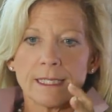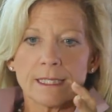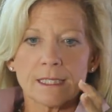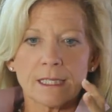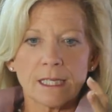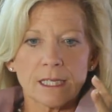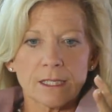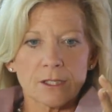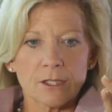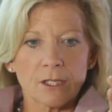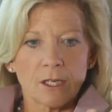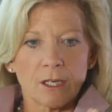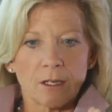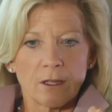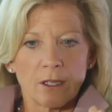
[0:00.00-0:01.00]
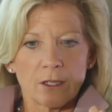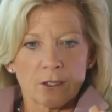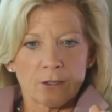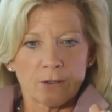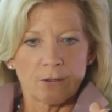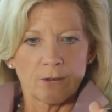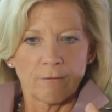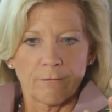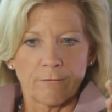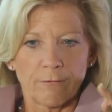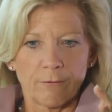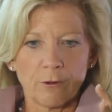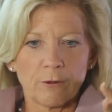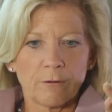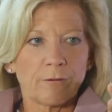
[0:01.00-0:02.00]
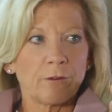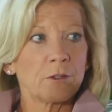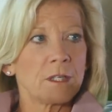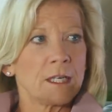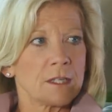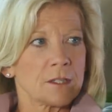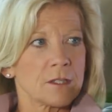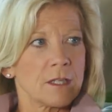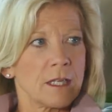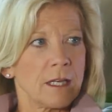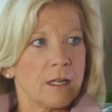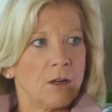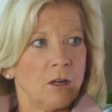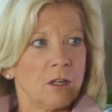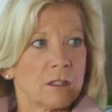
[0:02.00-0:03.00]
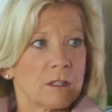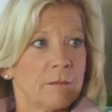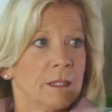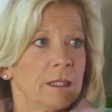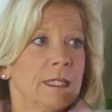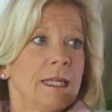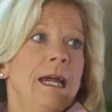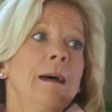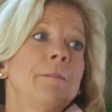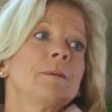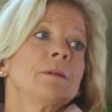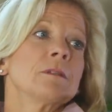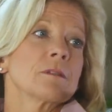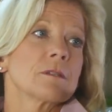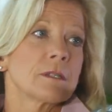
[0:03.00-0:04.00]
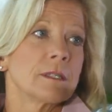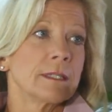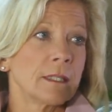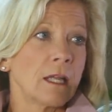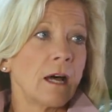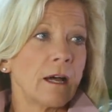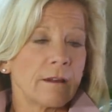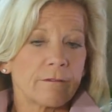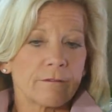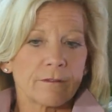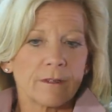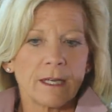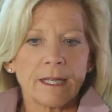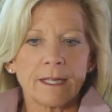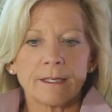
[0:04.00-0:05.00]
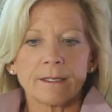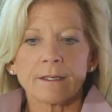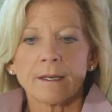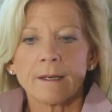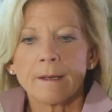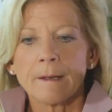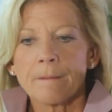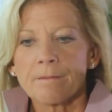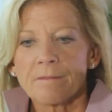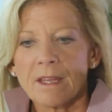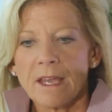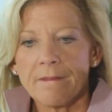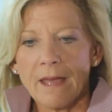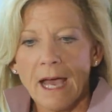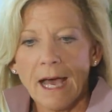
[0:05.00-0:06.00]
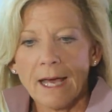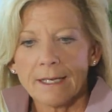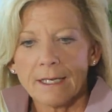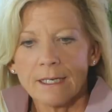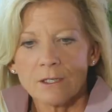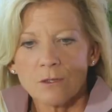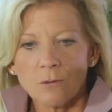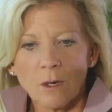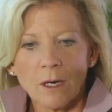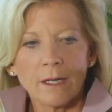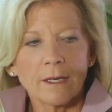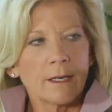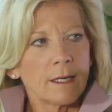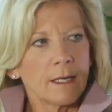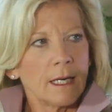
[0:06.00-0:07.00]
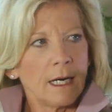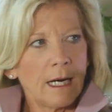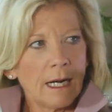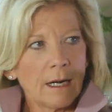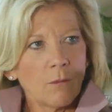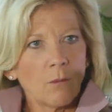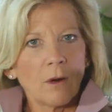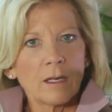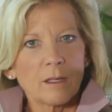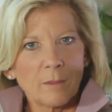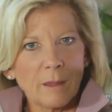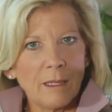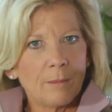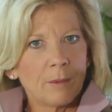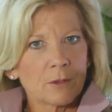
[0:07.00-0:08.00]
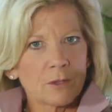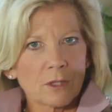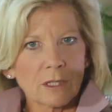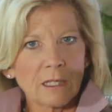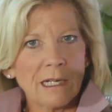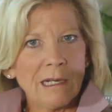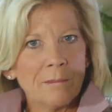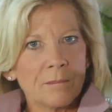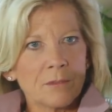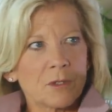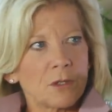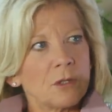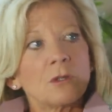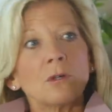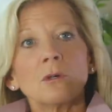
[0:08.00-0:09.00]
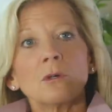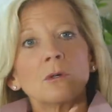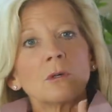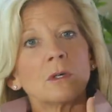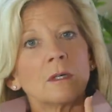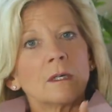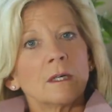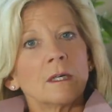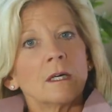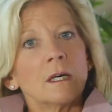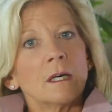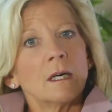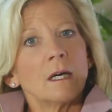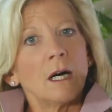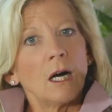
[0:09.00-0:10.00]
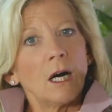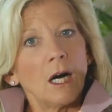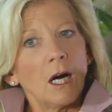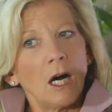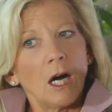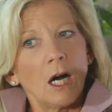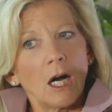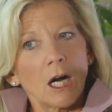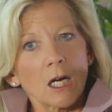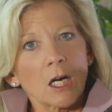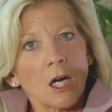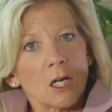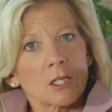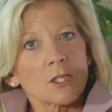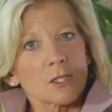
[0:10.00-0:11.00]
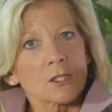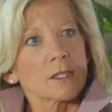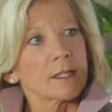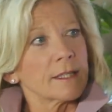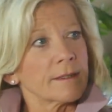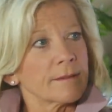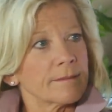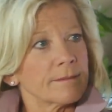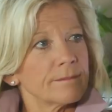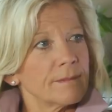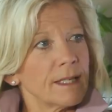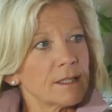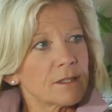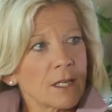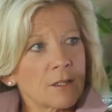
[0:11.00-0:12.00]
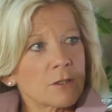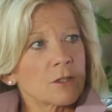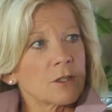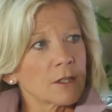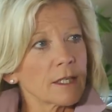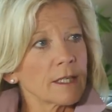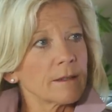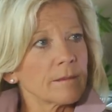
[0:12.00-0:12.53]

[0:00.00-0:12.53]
this fruitfulness that ultimately happens in life. And that is what I want people to come to consciously, intentionally.